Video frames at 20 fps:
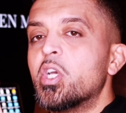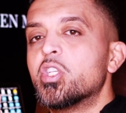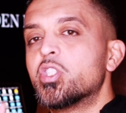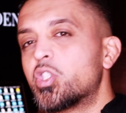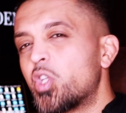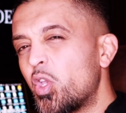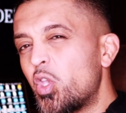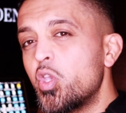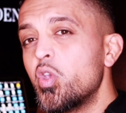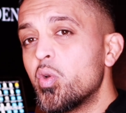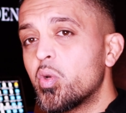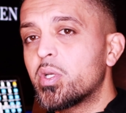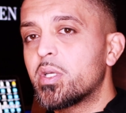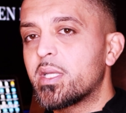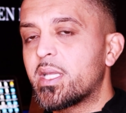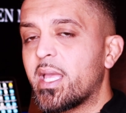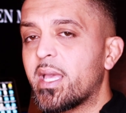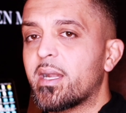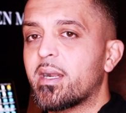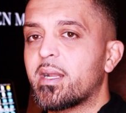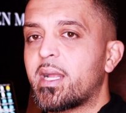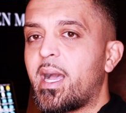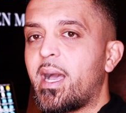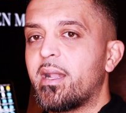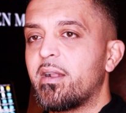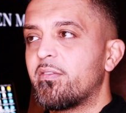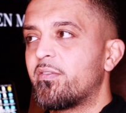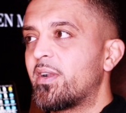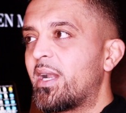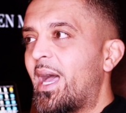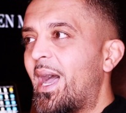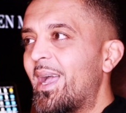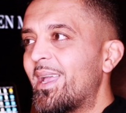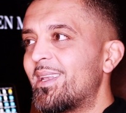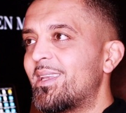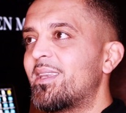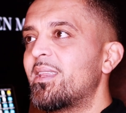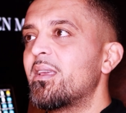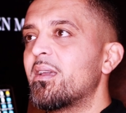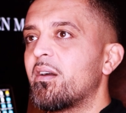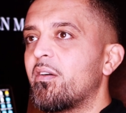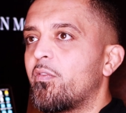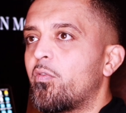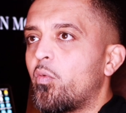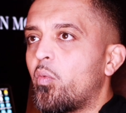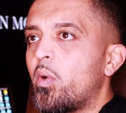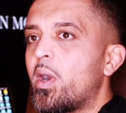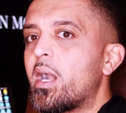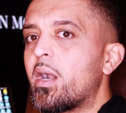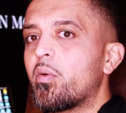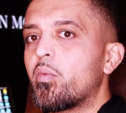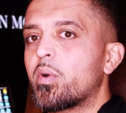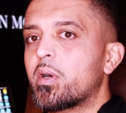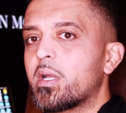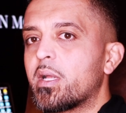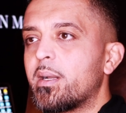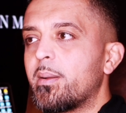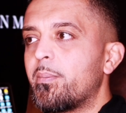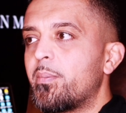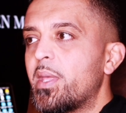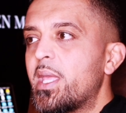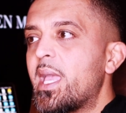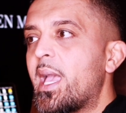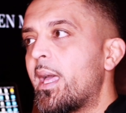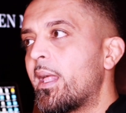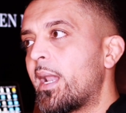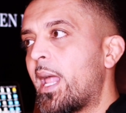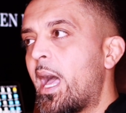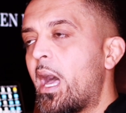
so you could get a kind of an idea of where we're going to be at,